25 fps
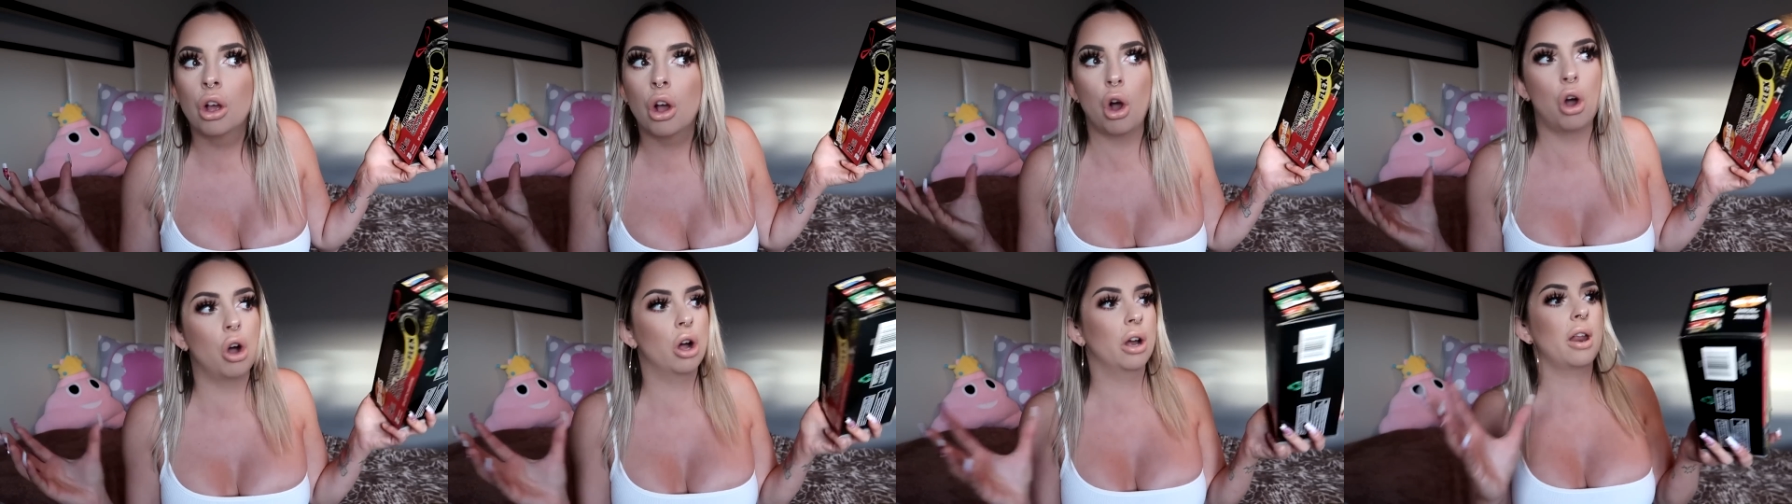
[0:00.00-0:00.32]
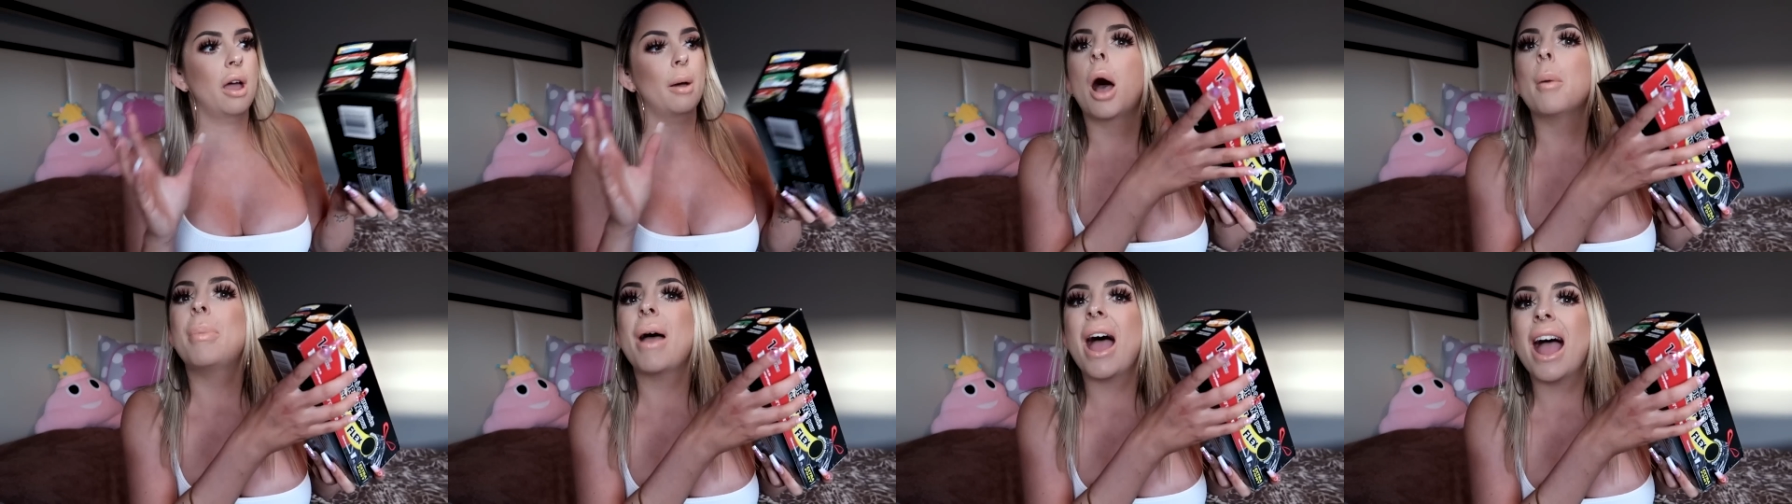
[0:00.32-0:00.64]

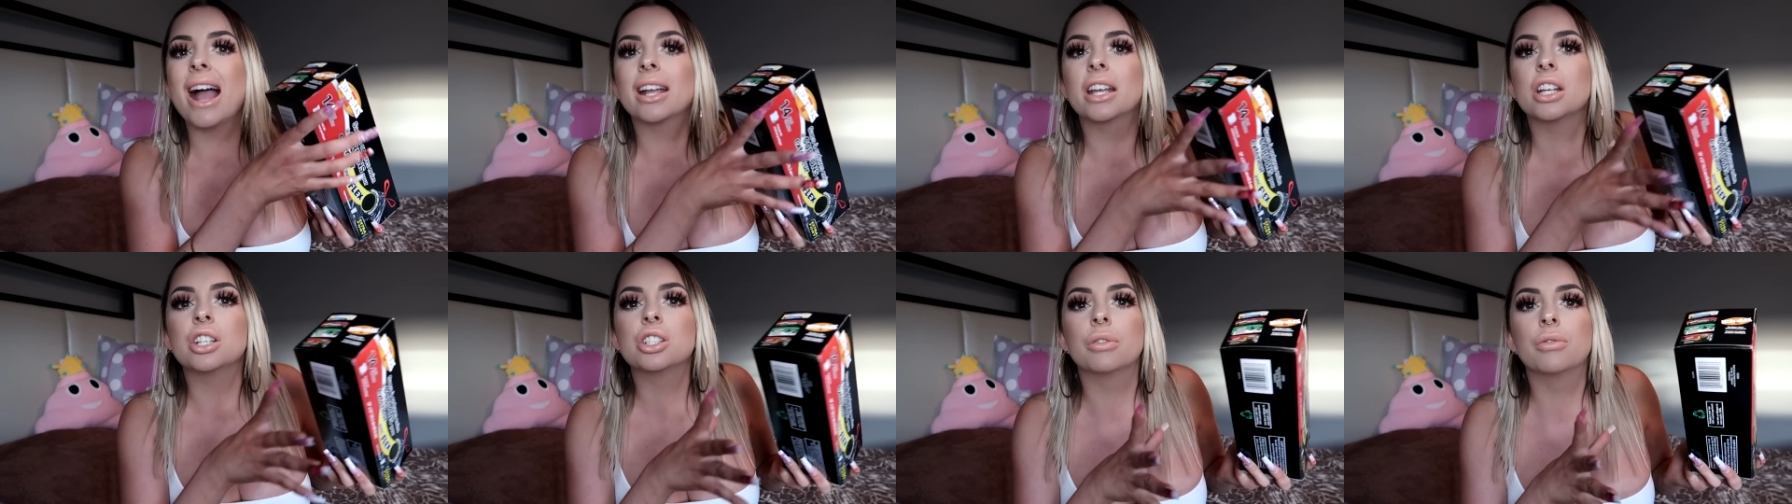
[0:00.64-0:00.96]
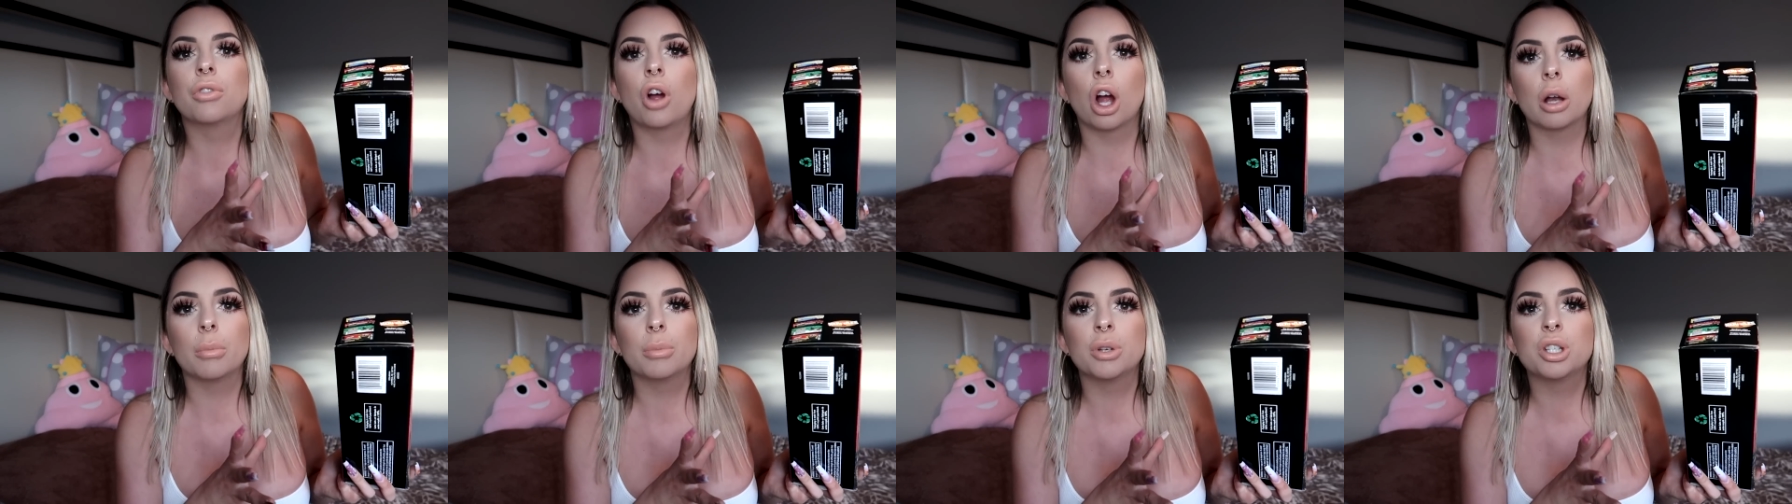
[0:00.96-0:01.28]
on a package
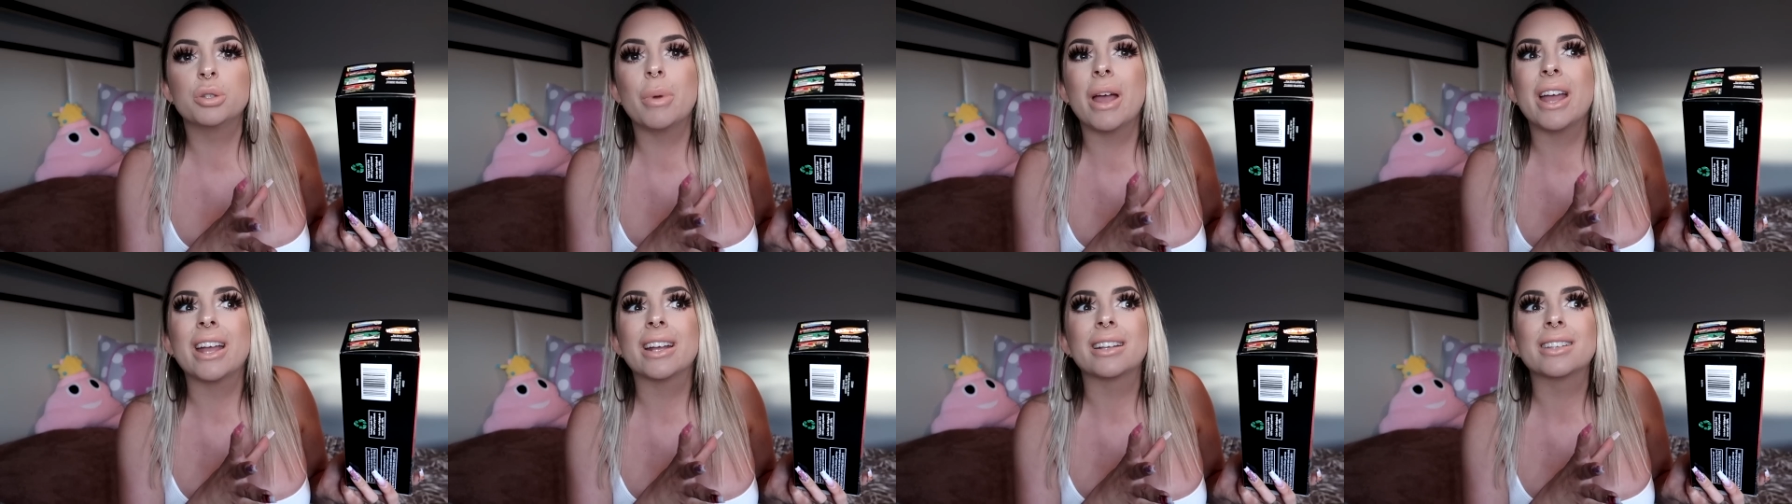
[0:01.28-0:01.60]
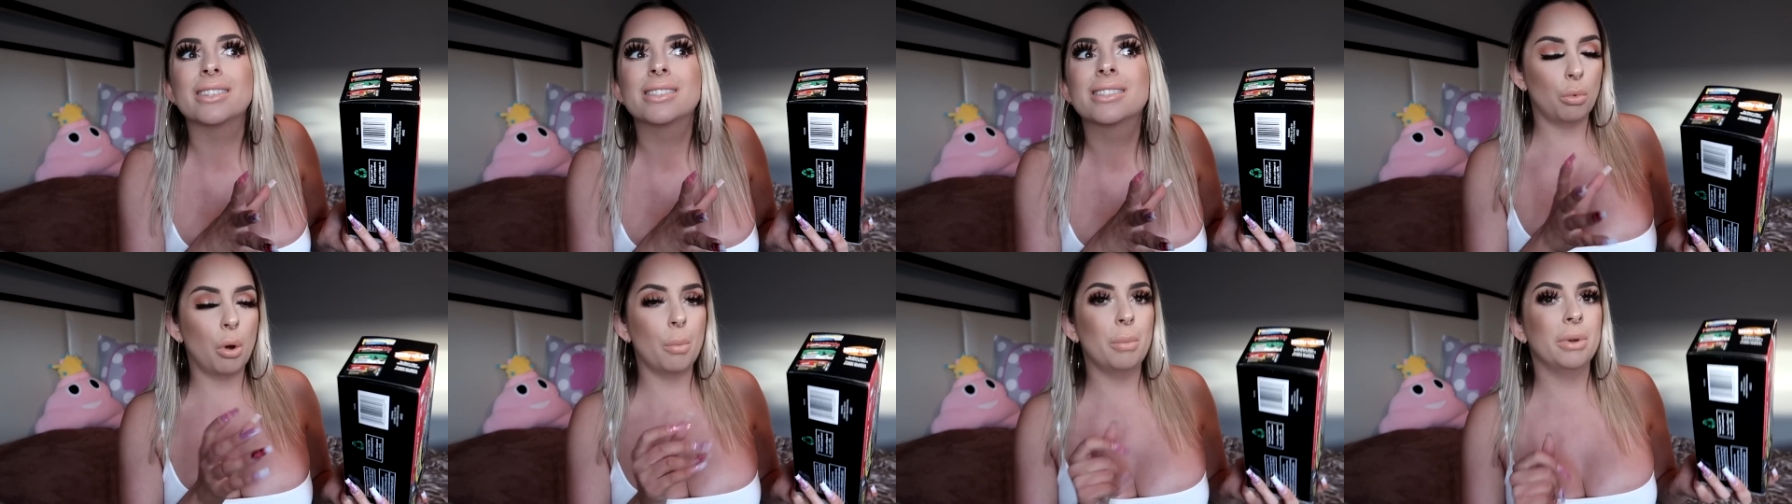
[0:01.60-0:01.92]
of garbage
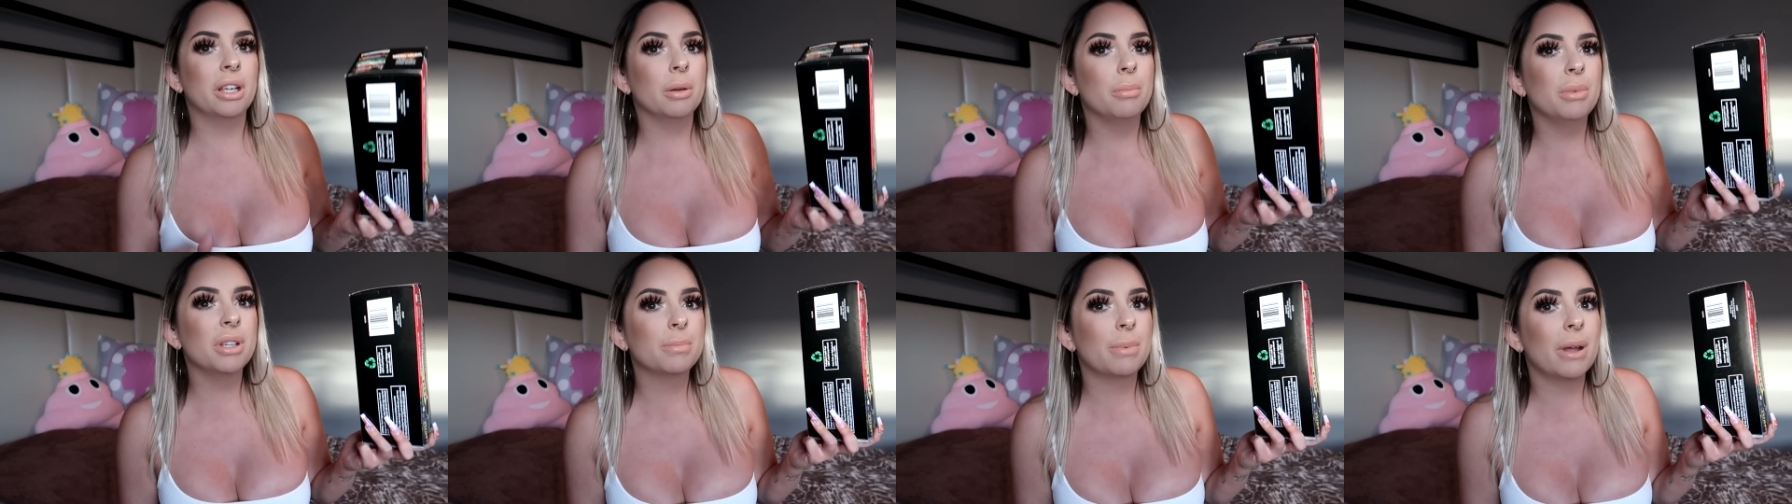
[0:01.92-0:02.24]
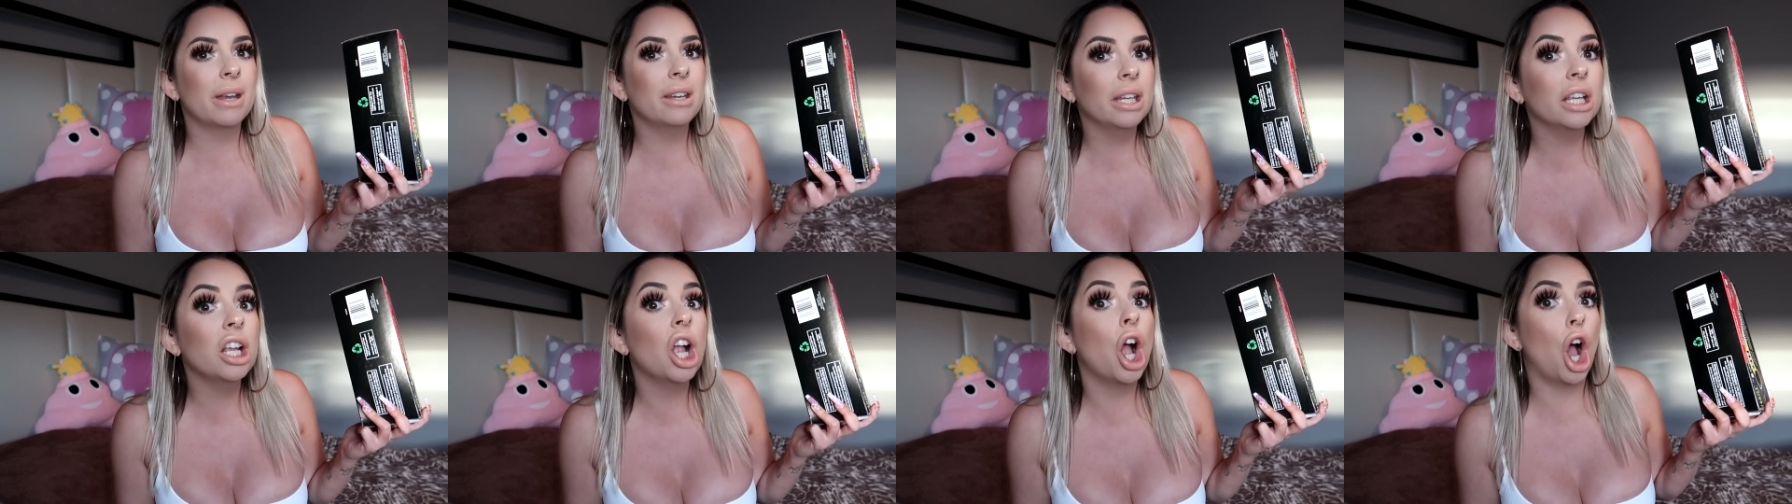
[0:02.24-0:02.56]
bags when we can be
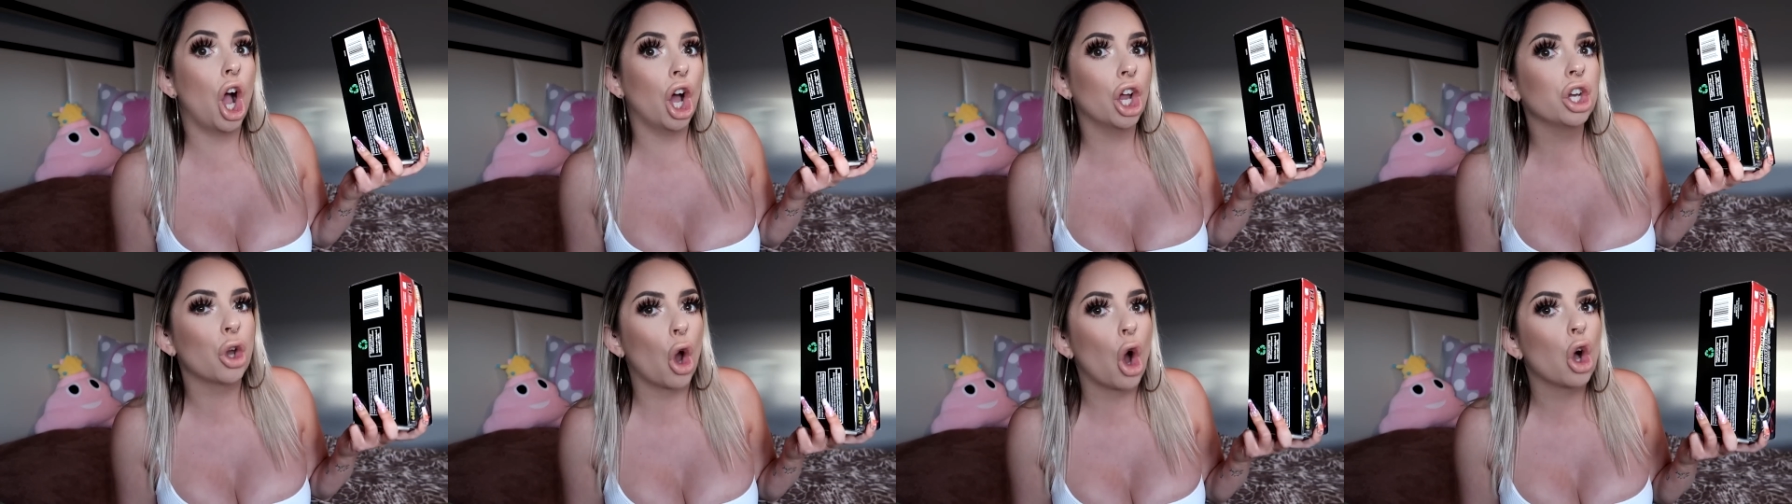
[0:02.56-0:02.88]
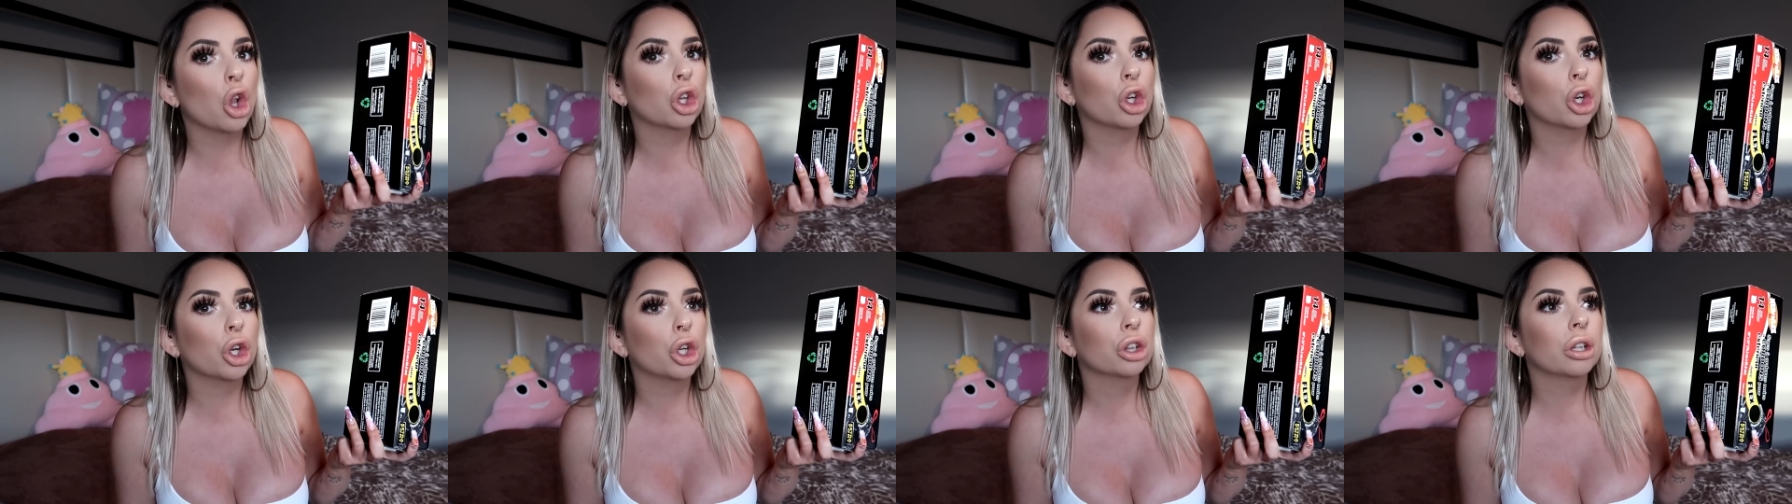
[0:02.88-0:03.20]
spending a
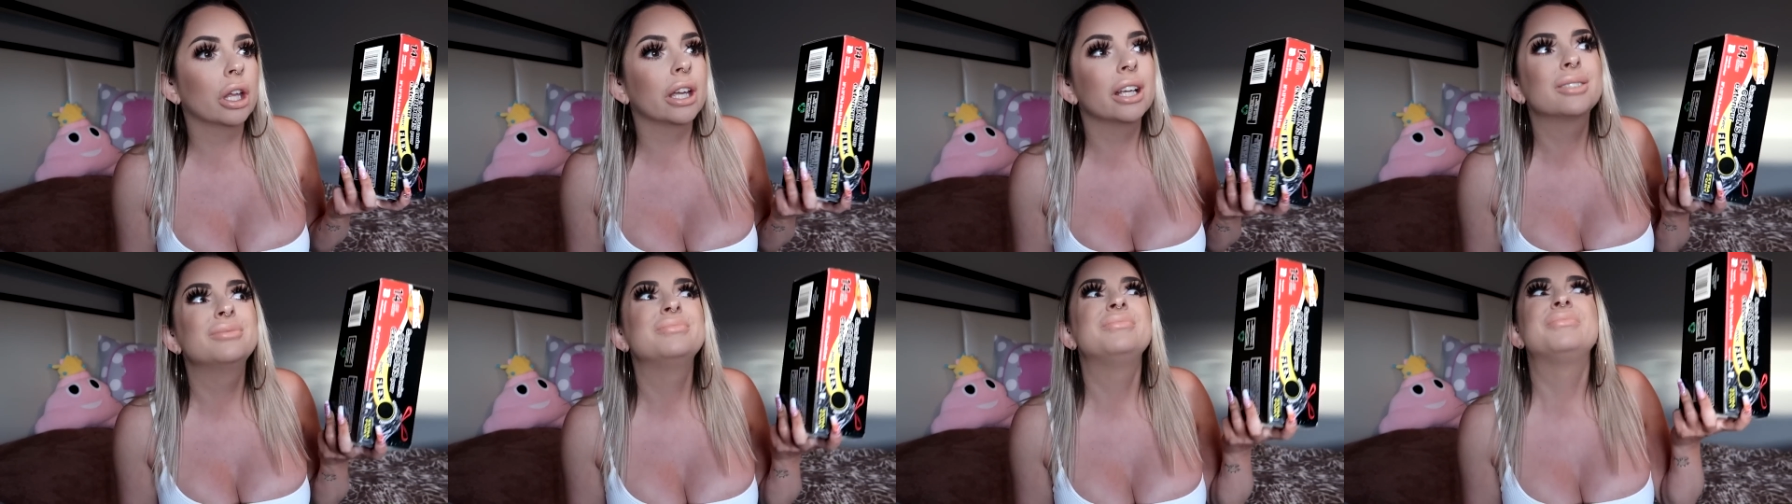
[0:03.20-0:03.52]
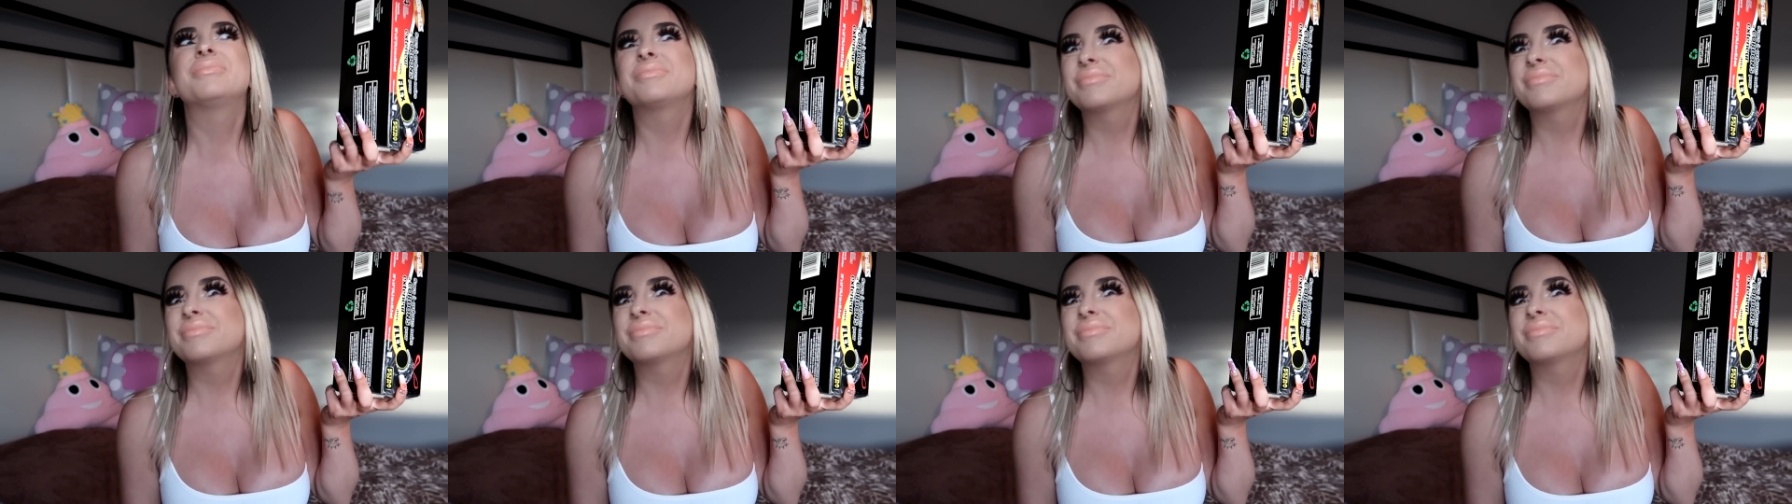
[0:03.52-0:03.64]
dollar? Like